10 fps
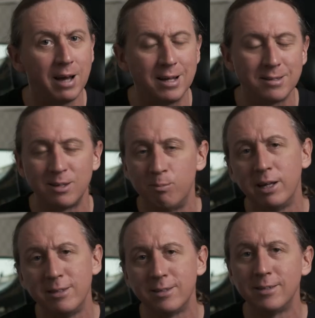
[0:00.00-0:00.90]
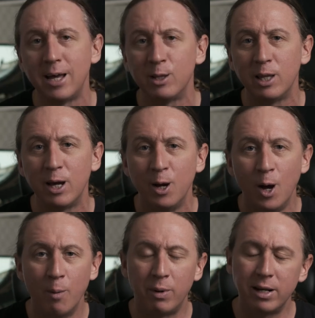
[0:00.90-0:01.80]
as some lenses out there,
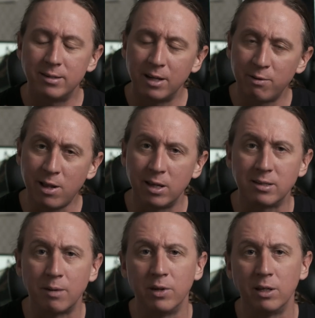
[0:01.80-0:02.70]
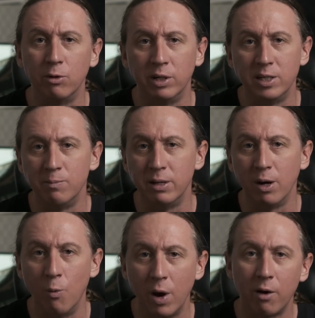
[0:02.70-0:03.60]
but it's definitely something you'll need to be
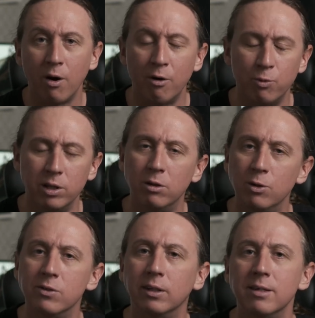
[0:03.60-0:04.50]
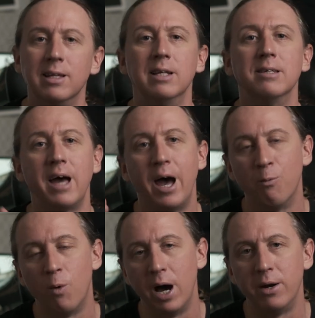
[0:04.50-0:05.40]
aware of when you're using this lens
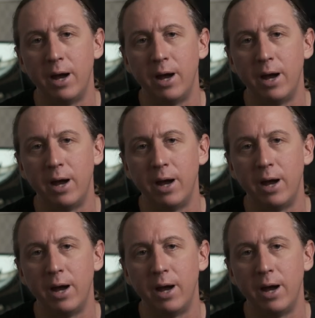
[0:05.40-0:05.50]
at wider